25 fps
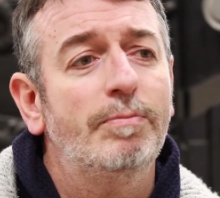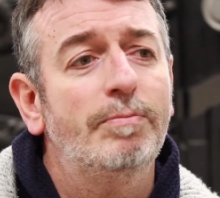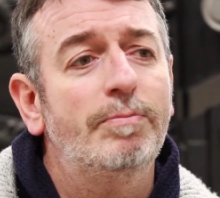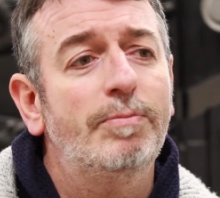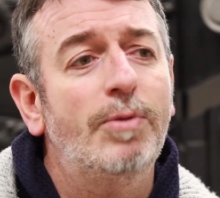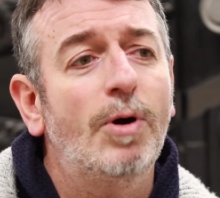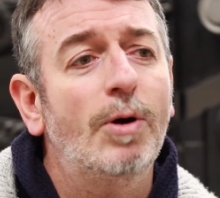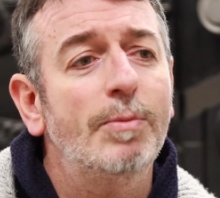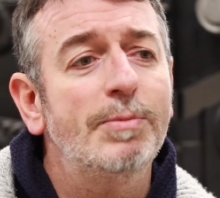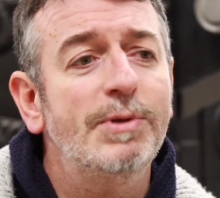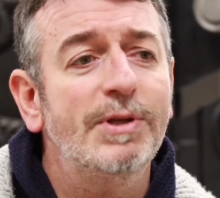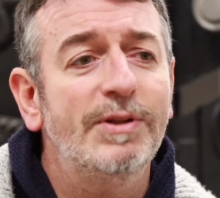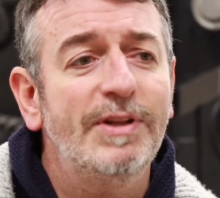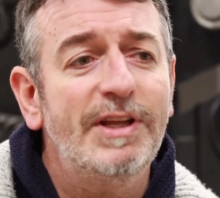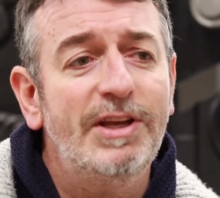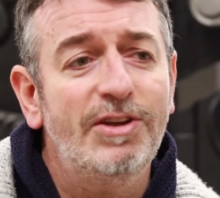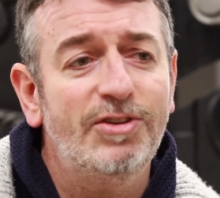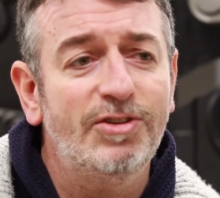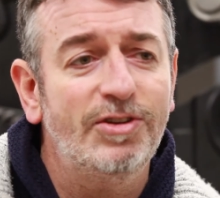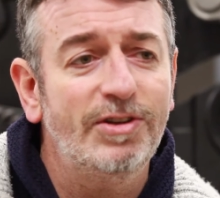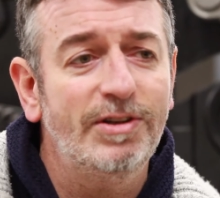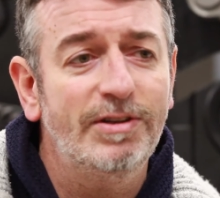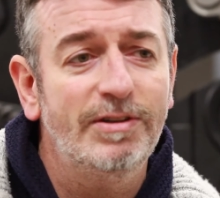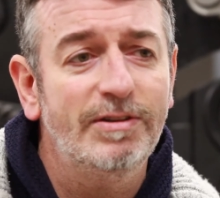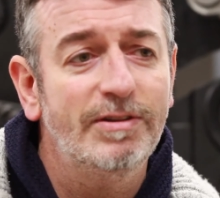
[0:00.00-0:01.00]

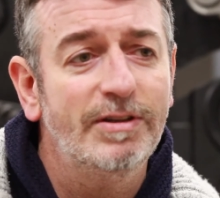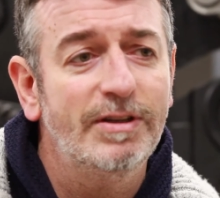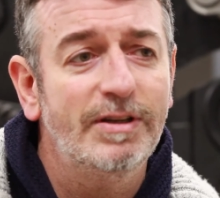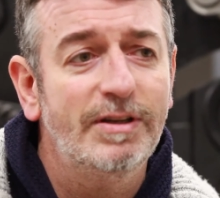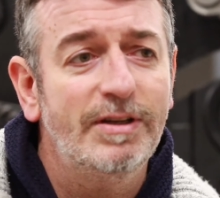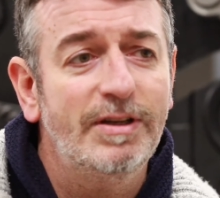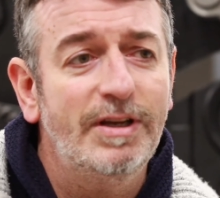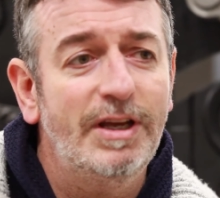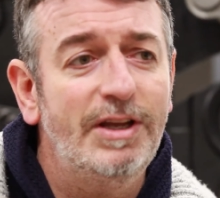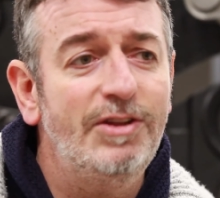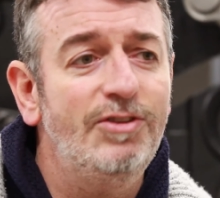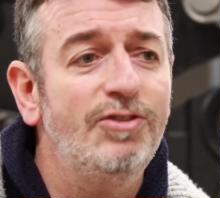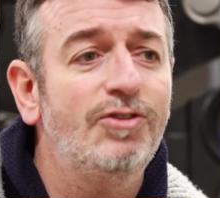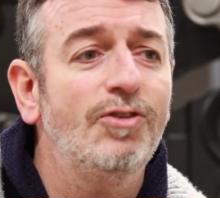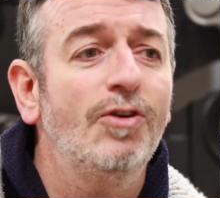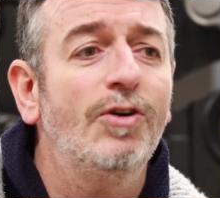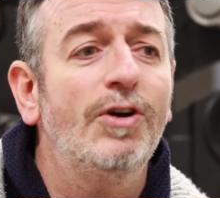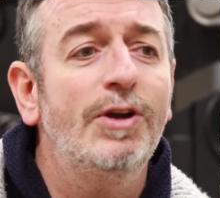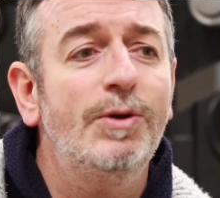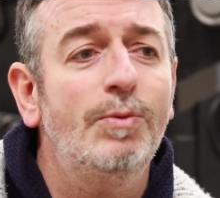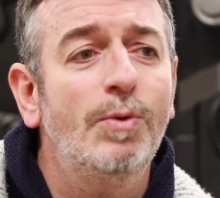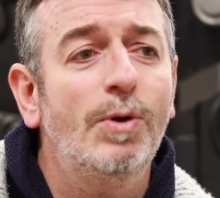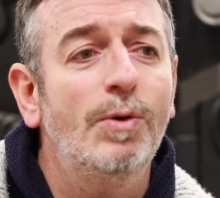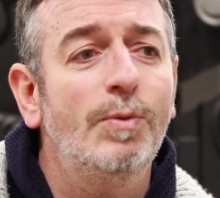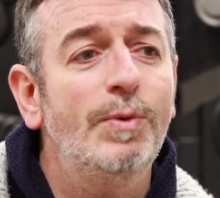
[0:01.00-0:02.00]
population
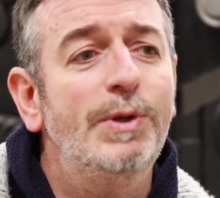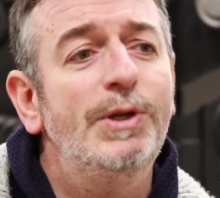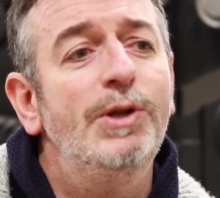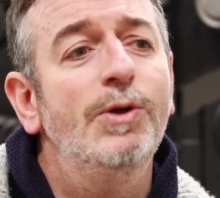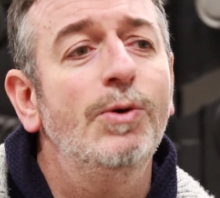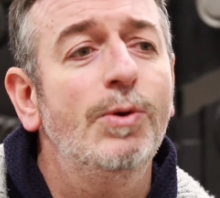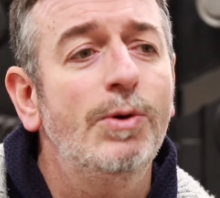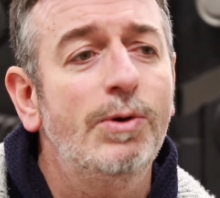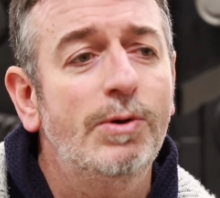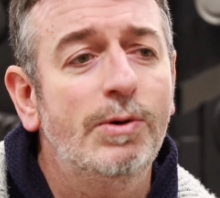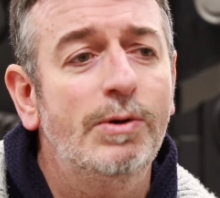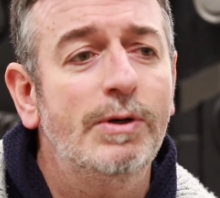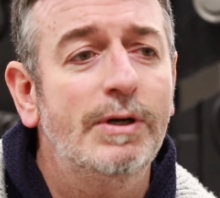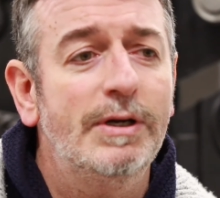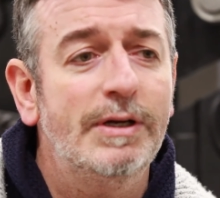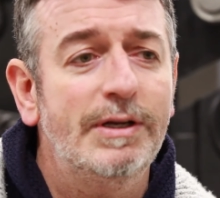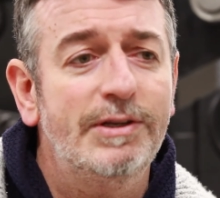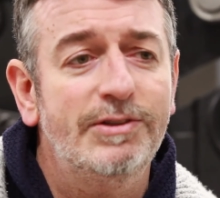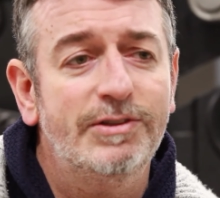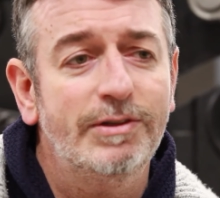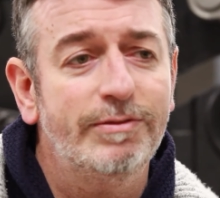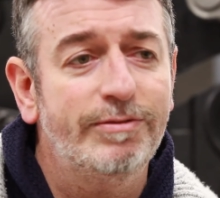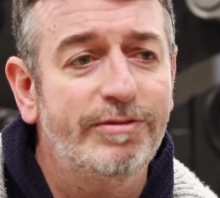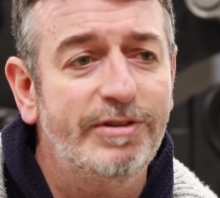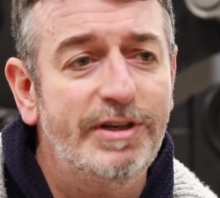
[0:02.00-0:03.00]
enjoy what we know
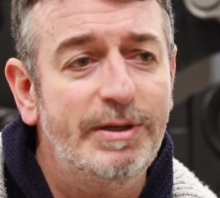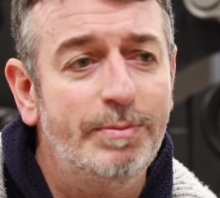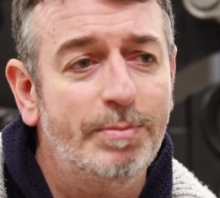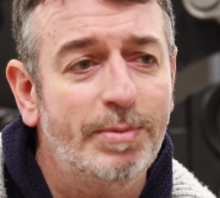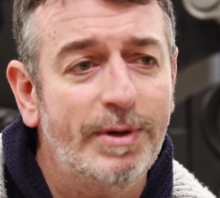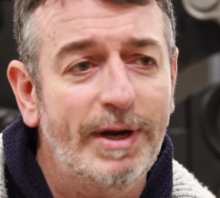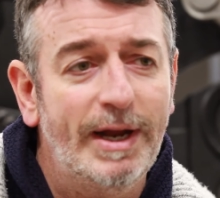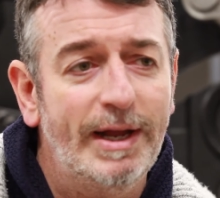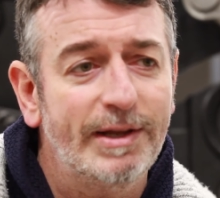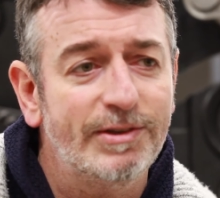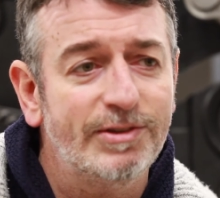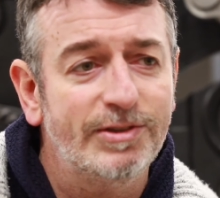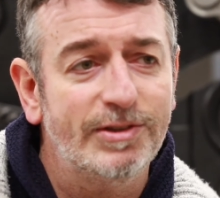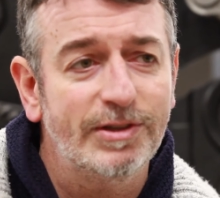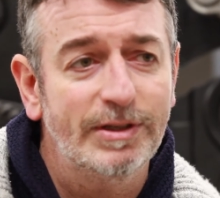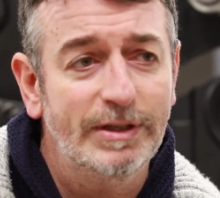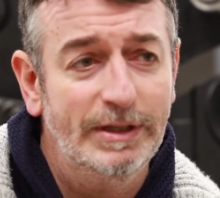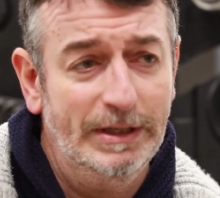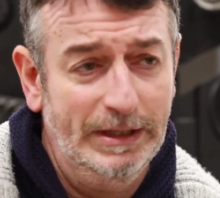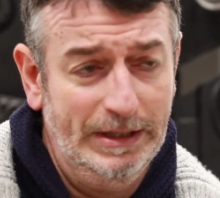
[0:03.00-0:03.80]
as a free press.